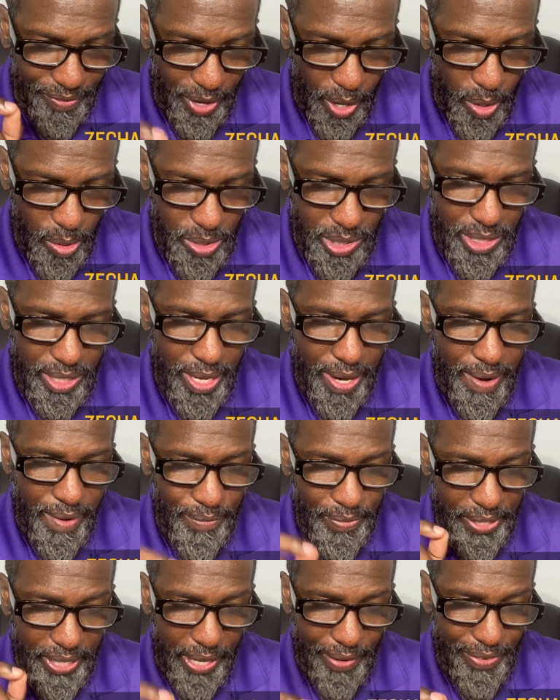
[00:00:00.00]
of hosts,
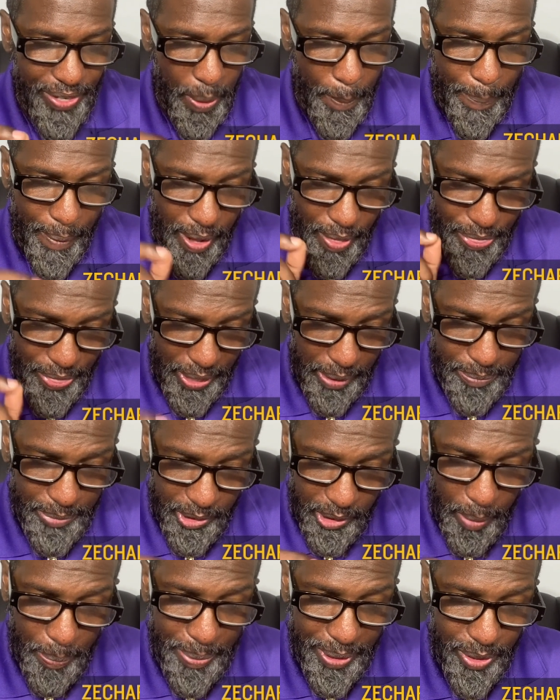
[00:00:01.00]
even upon them
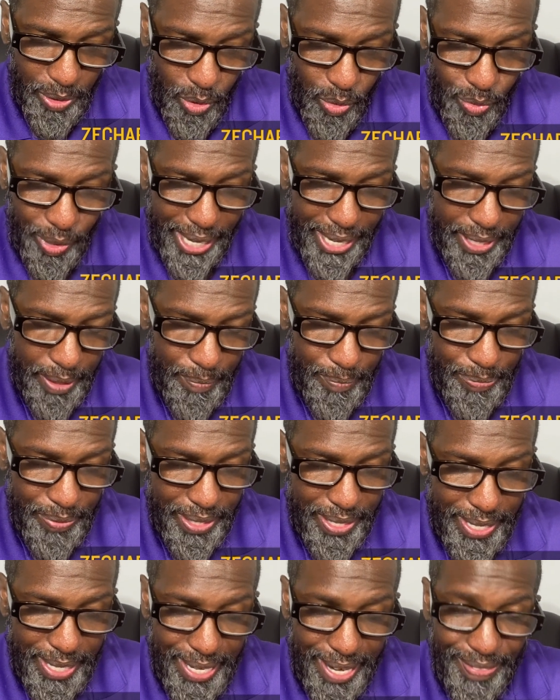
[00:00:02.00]
shall be no rain.
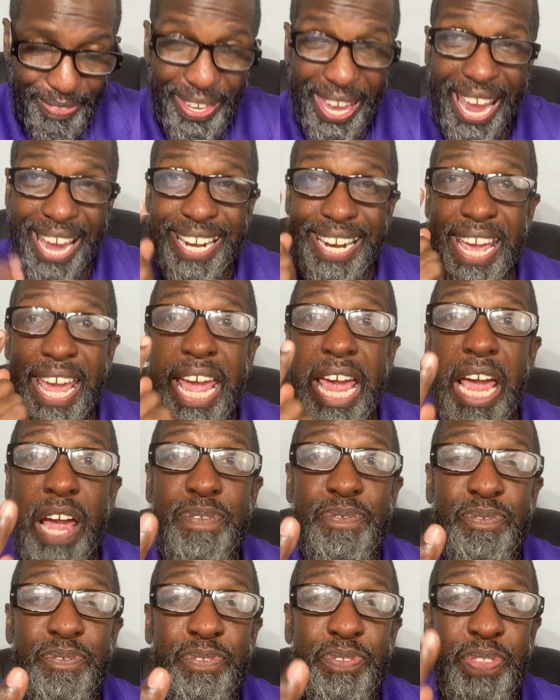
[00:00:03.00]
And
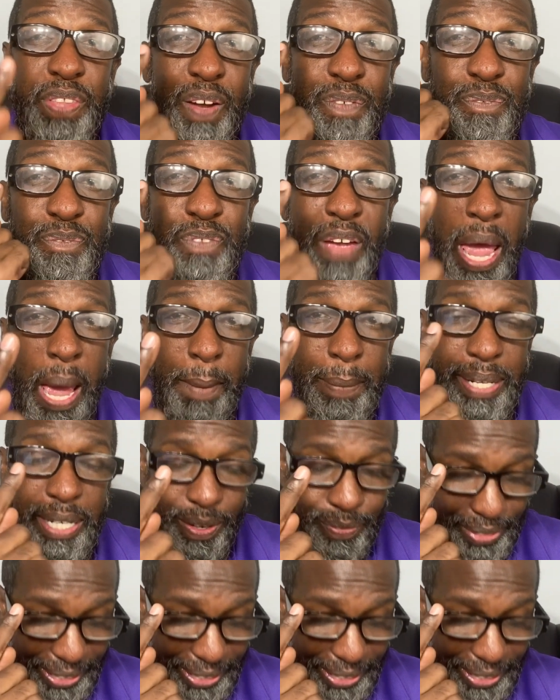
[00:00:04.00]
if the family of